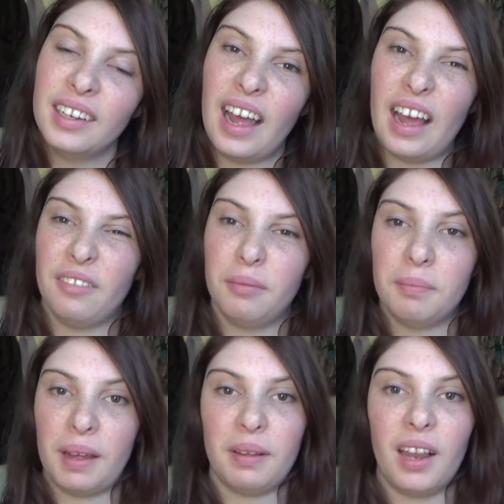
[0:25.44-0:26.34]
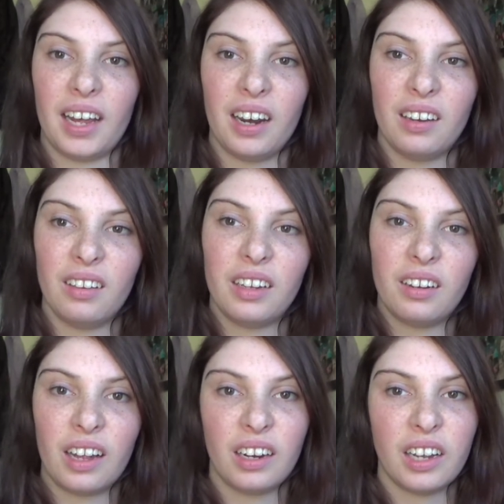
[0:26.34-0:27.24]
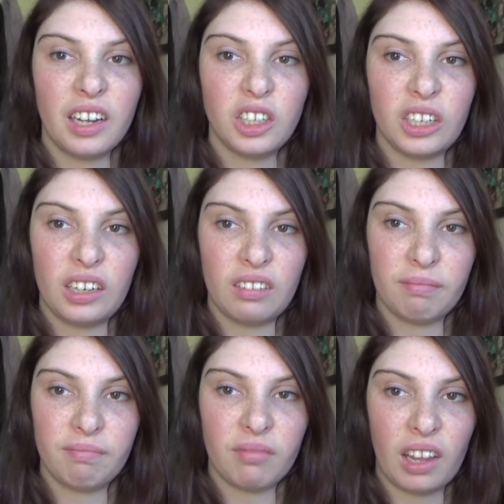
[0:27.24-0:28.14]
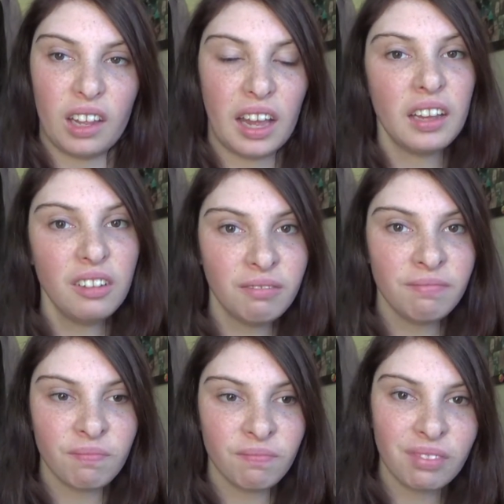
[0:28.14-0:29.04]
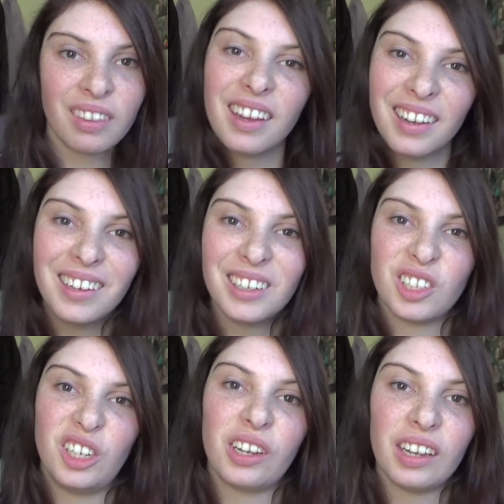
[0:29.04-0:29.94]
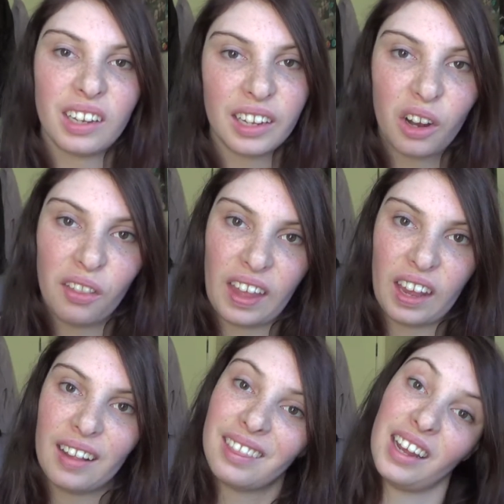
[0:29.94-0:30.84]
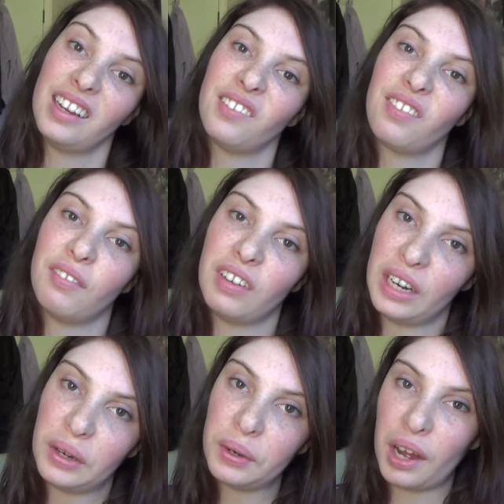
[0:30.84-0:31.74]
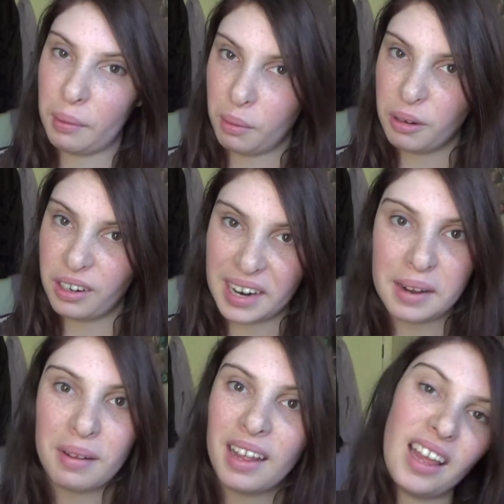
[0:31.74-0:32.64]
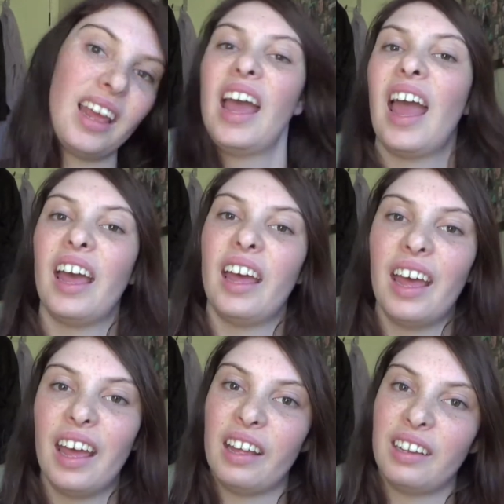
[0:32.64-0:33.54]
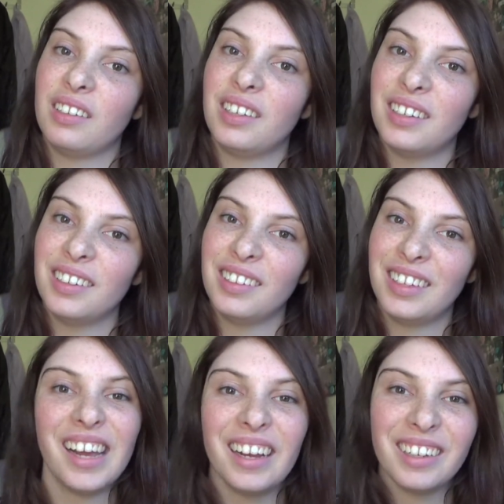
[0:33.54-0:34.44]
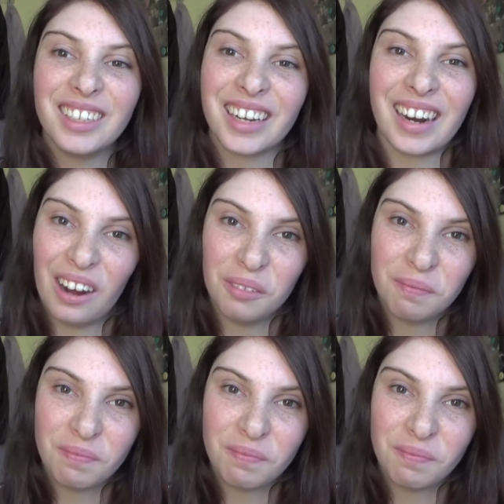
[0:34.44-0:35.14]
have maybe like a little annotation like here. So you can click on that at the end of the video. I will put it up, and yeah, check it out.